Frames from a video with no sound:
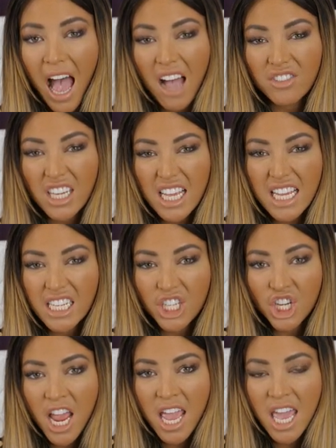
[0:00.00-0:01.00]
After
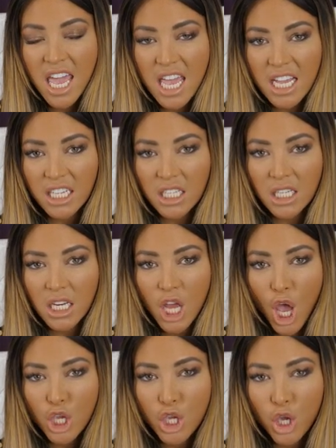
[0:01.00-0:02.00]
each hit,
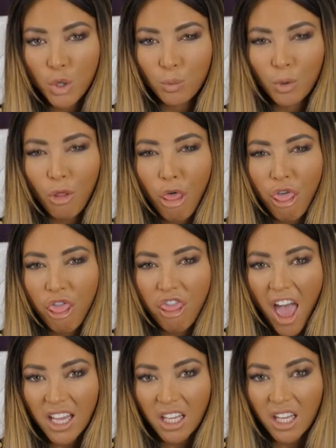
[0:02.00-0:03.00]
you will
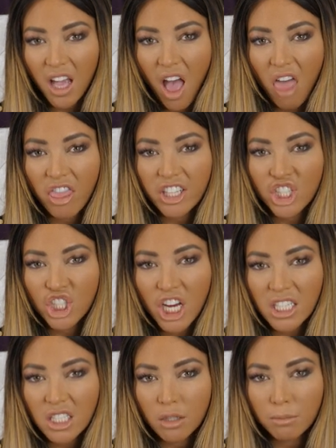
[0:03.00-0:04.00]
thank the
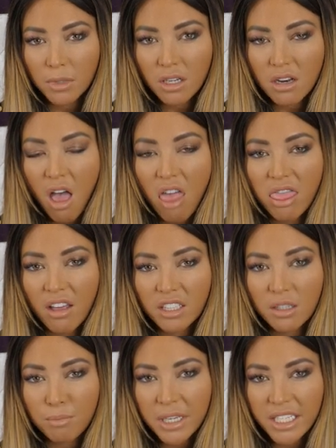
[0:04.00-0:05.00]
gentleman
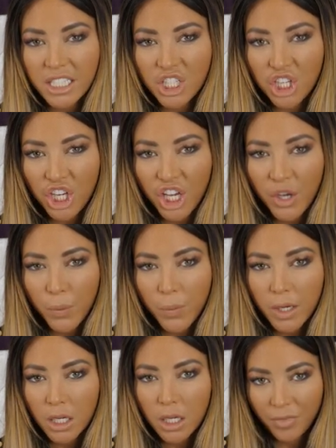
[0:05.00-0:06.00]
that beat you
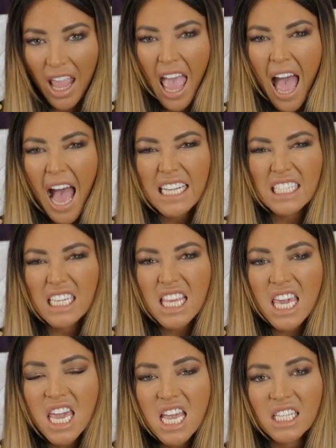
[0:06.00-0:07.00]
and
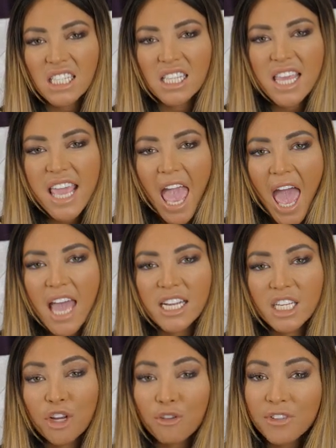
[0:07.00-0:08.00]
kiss the
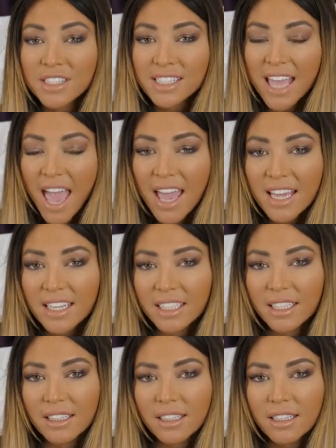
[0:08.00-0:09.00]
end of his
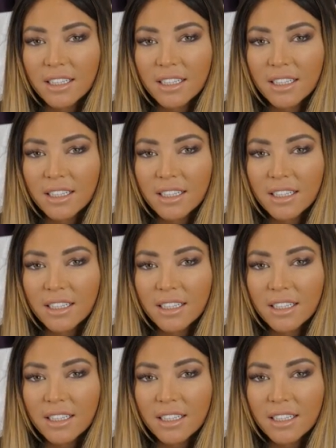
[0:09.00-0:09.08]
cane.